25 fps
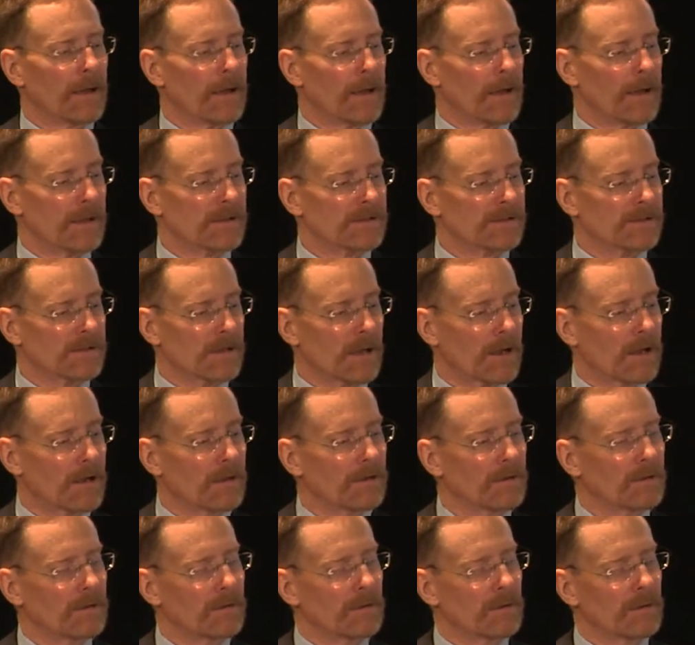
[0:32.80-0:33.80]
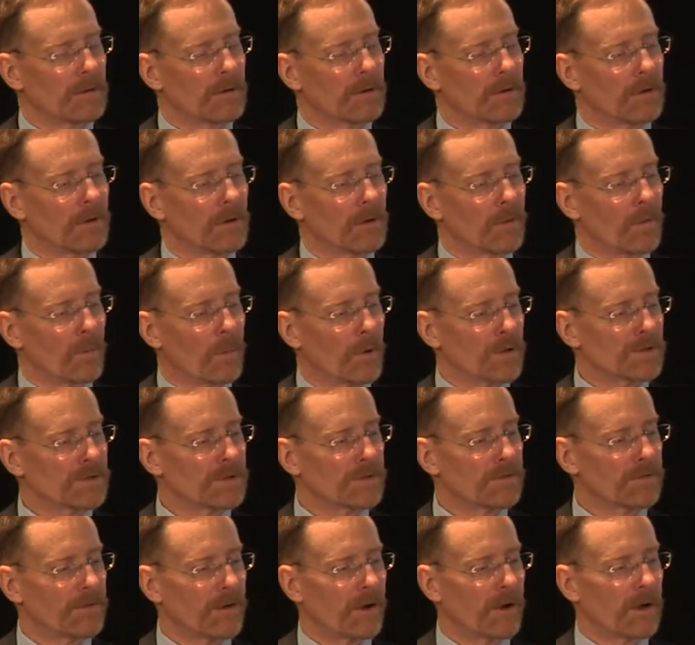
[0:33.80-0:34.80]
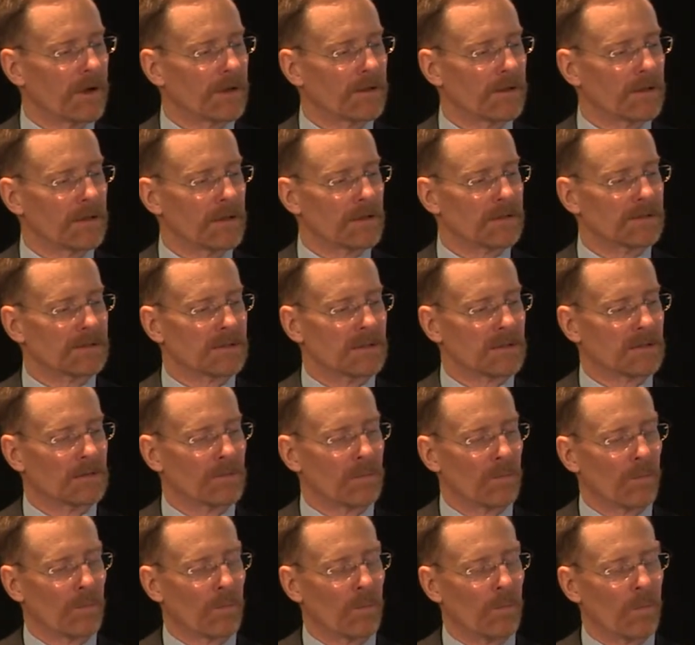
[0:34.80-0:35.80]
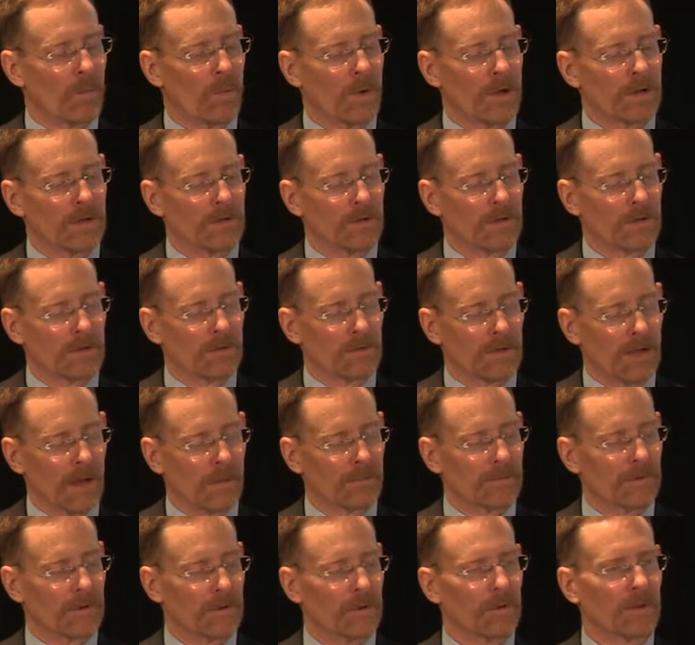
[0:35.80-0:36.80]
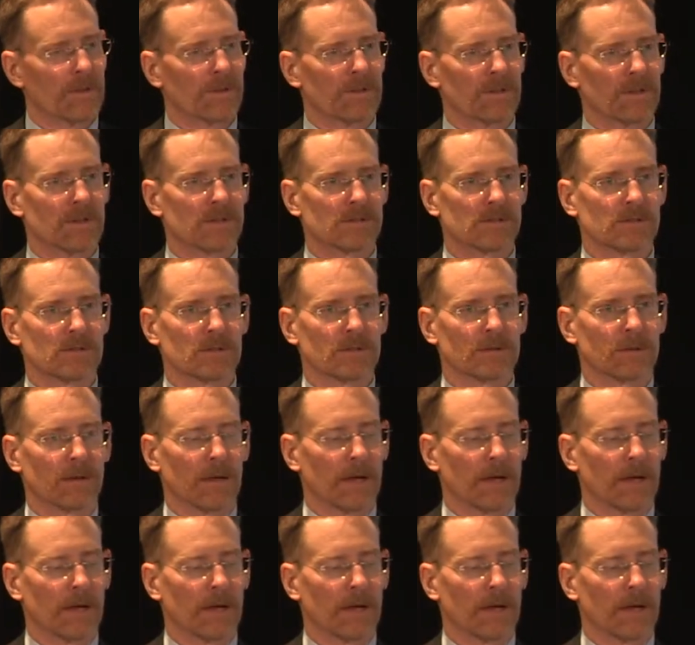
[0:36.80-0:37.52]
And so what you find is that when you come to look at this,